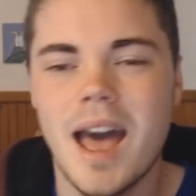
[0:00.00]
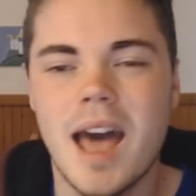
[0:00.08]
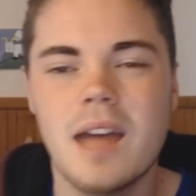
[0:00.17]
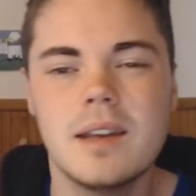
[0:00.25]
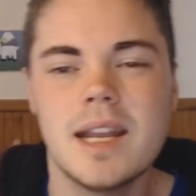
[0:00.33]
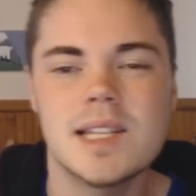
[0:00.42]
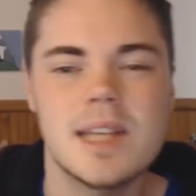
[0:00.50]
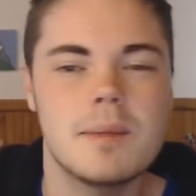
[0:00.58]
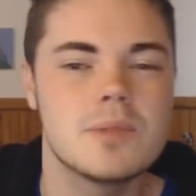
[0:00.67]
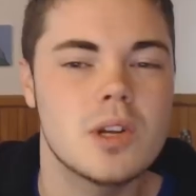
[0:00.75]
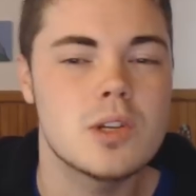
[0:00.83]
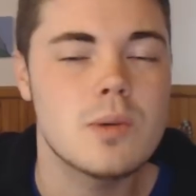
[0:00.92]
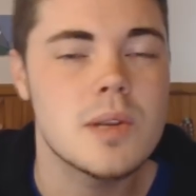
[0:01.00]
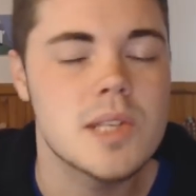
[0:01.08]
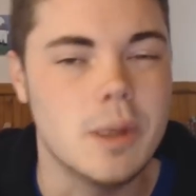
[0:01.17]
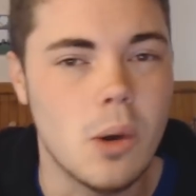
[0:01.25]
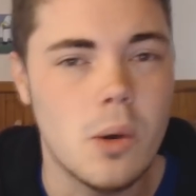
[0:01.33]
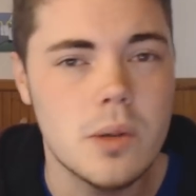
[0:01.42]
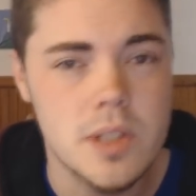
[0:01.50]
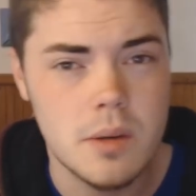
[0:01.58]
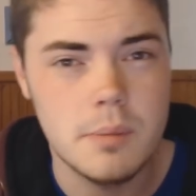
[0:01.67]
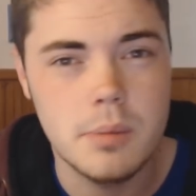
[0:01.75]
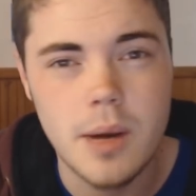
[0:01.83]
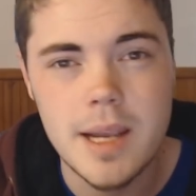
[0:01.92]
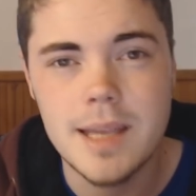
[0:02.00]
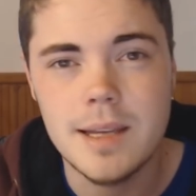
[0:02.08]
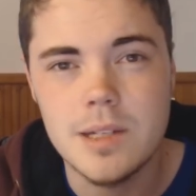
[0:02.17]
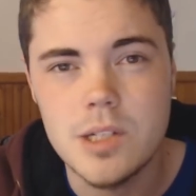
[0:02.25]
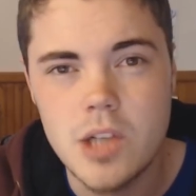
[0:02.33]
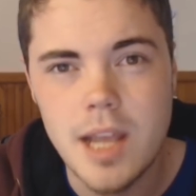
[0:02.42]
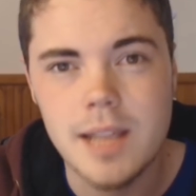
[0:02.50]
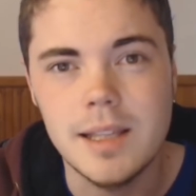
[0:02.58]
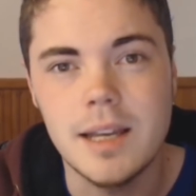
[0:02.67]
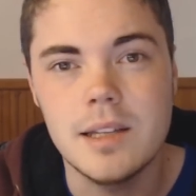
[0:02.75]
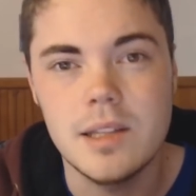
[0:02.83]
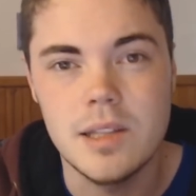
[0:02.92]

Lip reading: Next up, dodge rolls can also break Jailer,